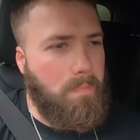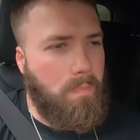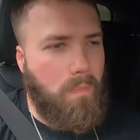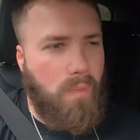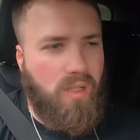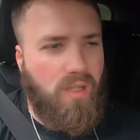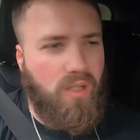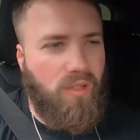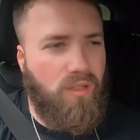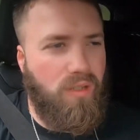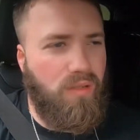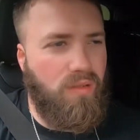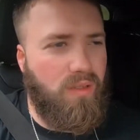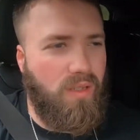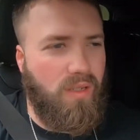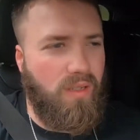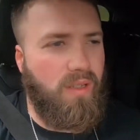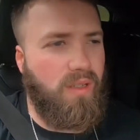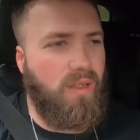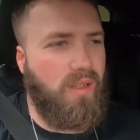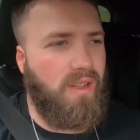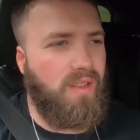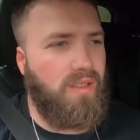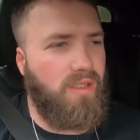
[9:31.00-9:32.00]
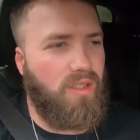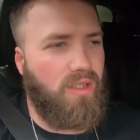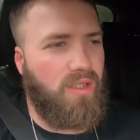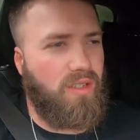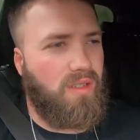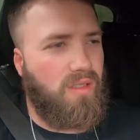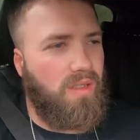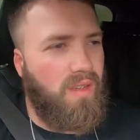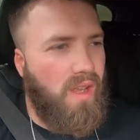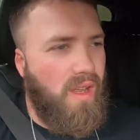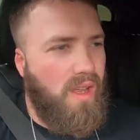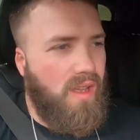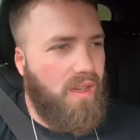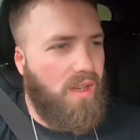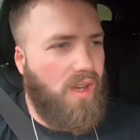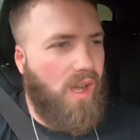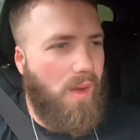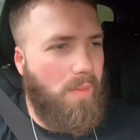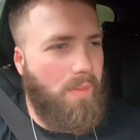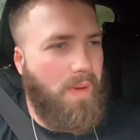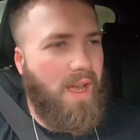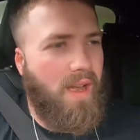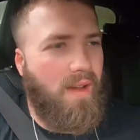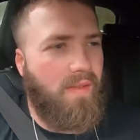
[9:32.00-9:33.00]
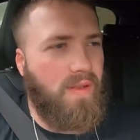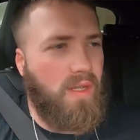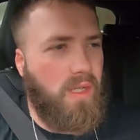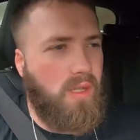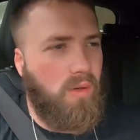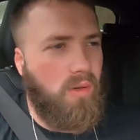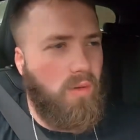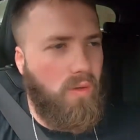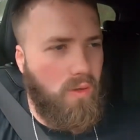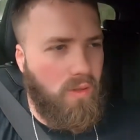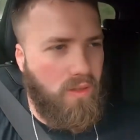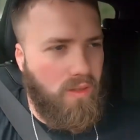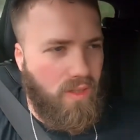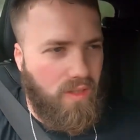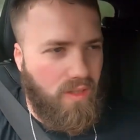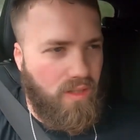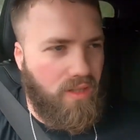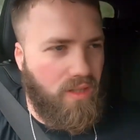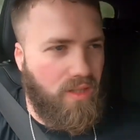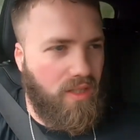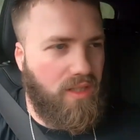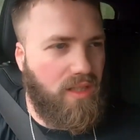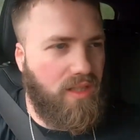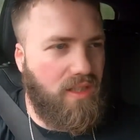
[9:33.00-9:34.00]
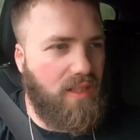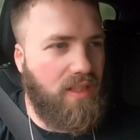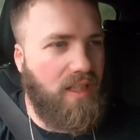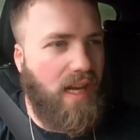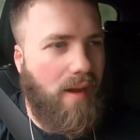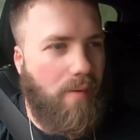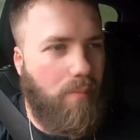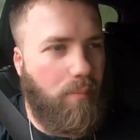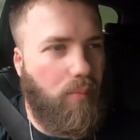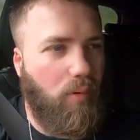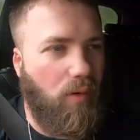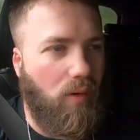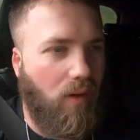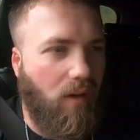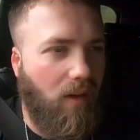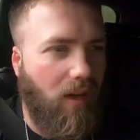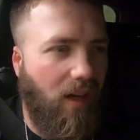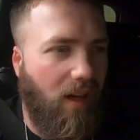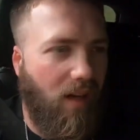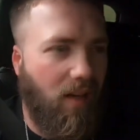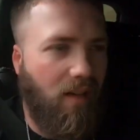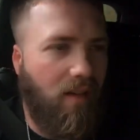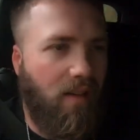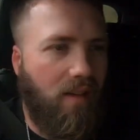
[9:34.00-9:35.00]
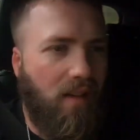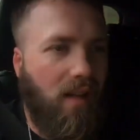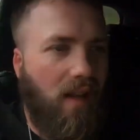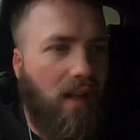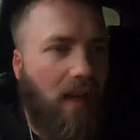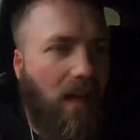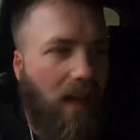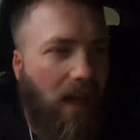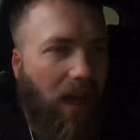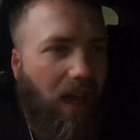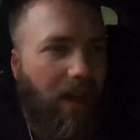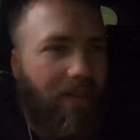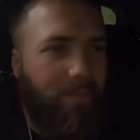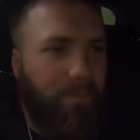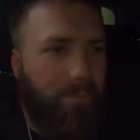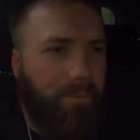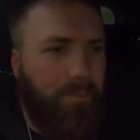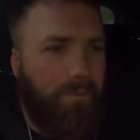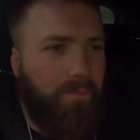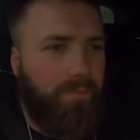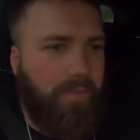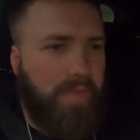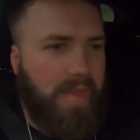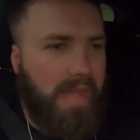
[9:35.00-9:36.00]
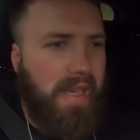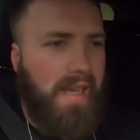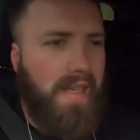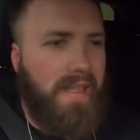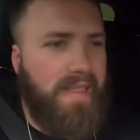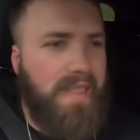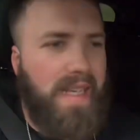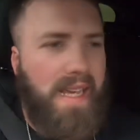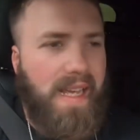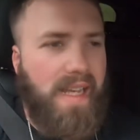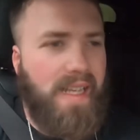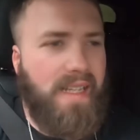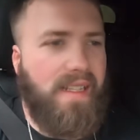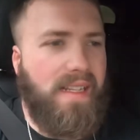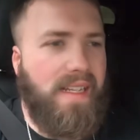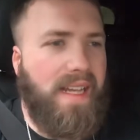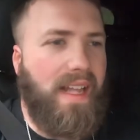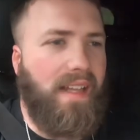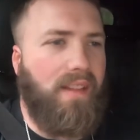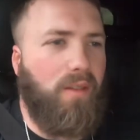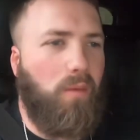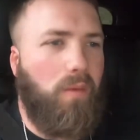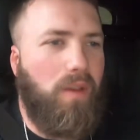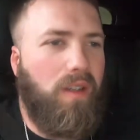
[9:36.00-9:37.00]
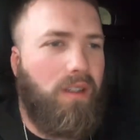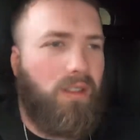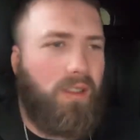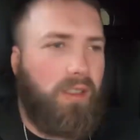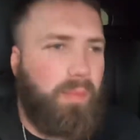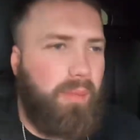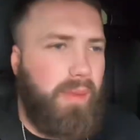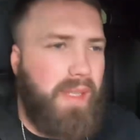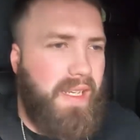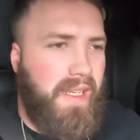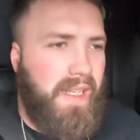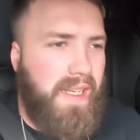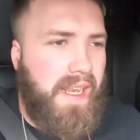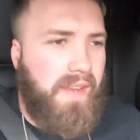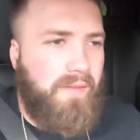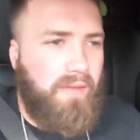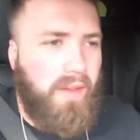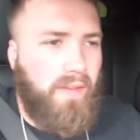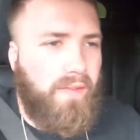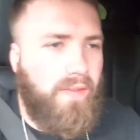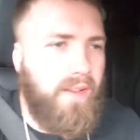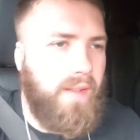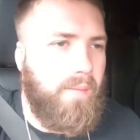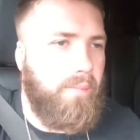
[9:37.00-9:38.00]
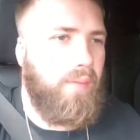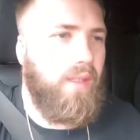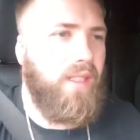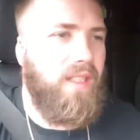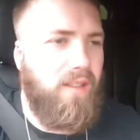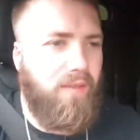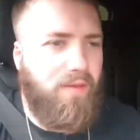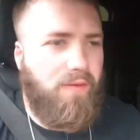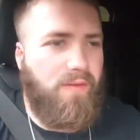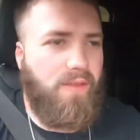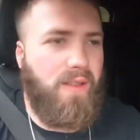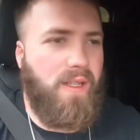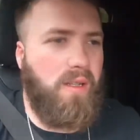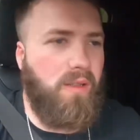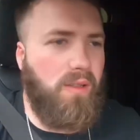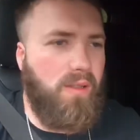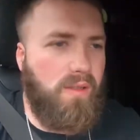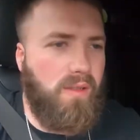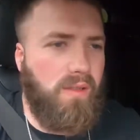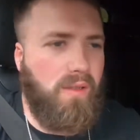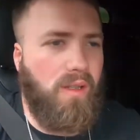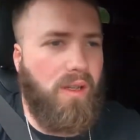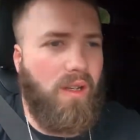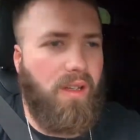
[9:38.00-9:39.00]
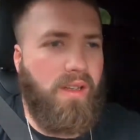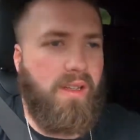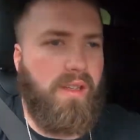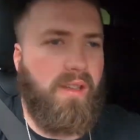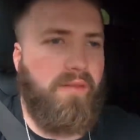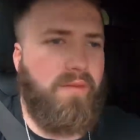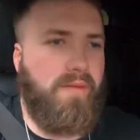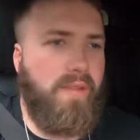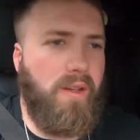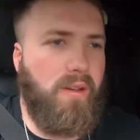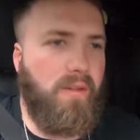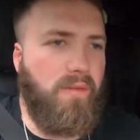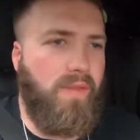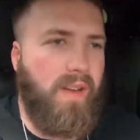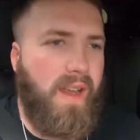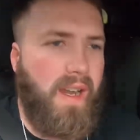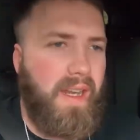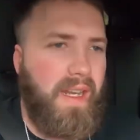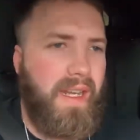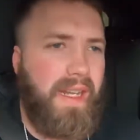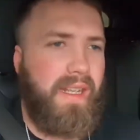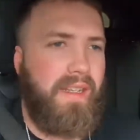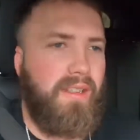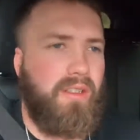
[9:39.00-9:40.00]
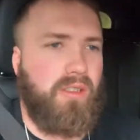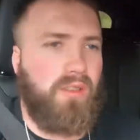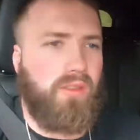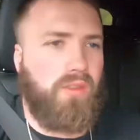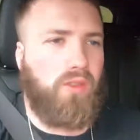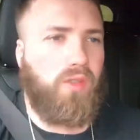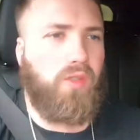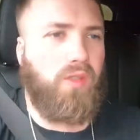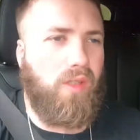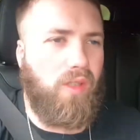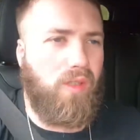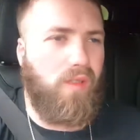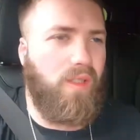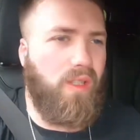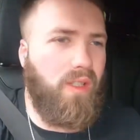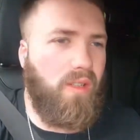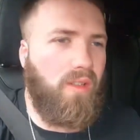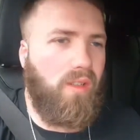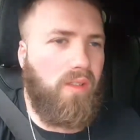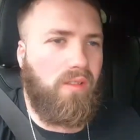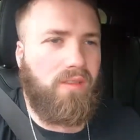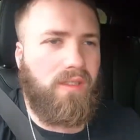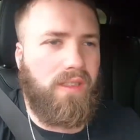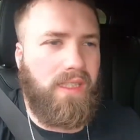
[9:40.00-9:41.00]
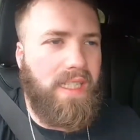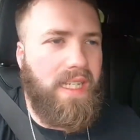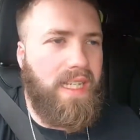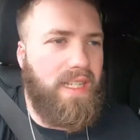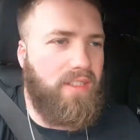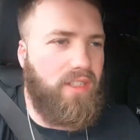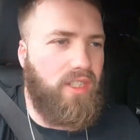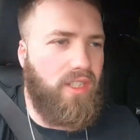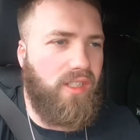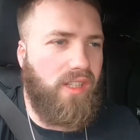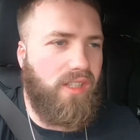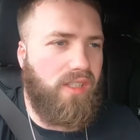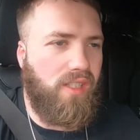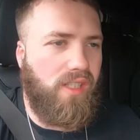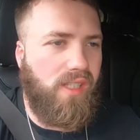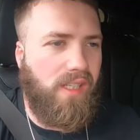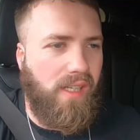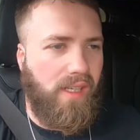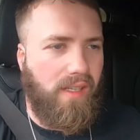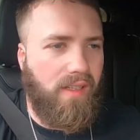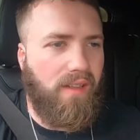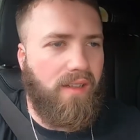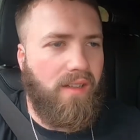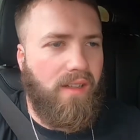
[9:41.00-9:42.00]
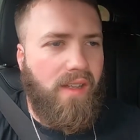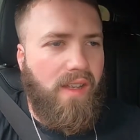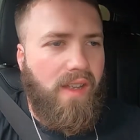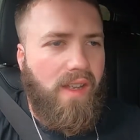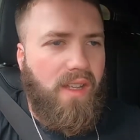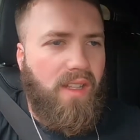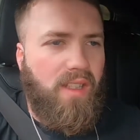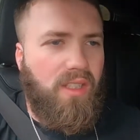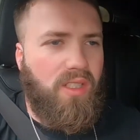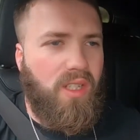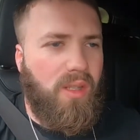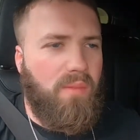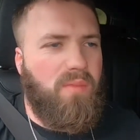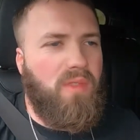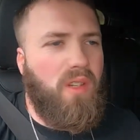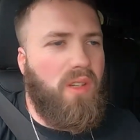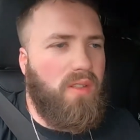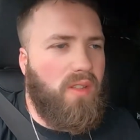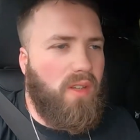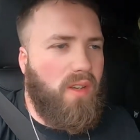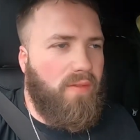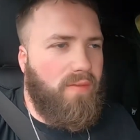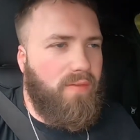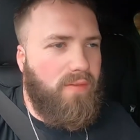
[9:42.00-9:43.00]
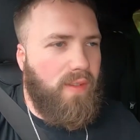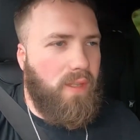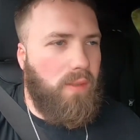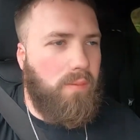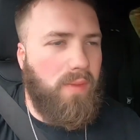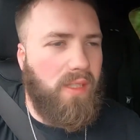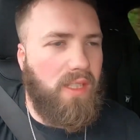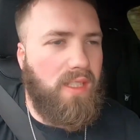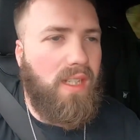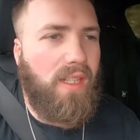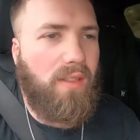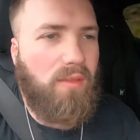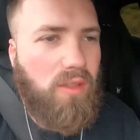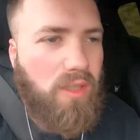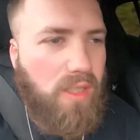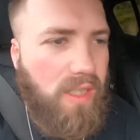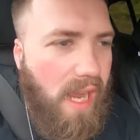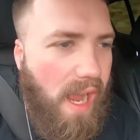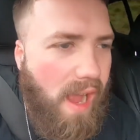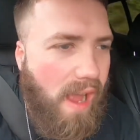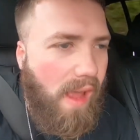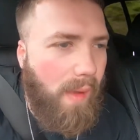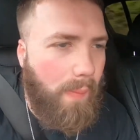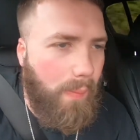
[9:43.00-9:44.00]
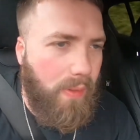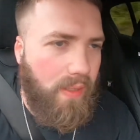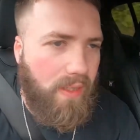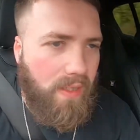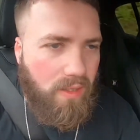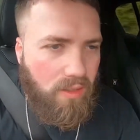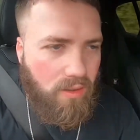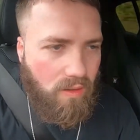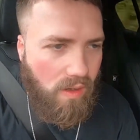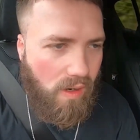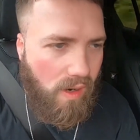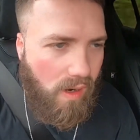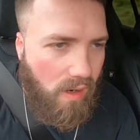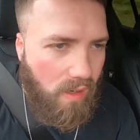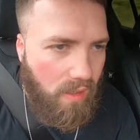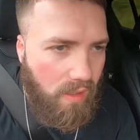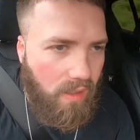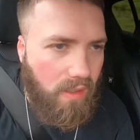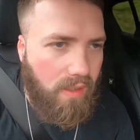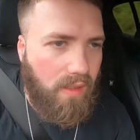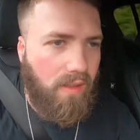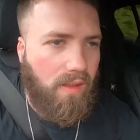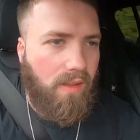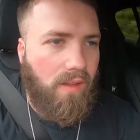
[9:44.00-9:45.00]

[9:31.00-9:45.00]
Because you know, you can just come out of a corner and just stamp on it. And yeah, you get the wheel spin and everything, but you feel very in control. You're not on the edge of your seat. Sometimes I feel myself sat up in this car, like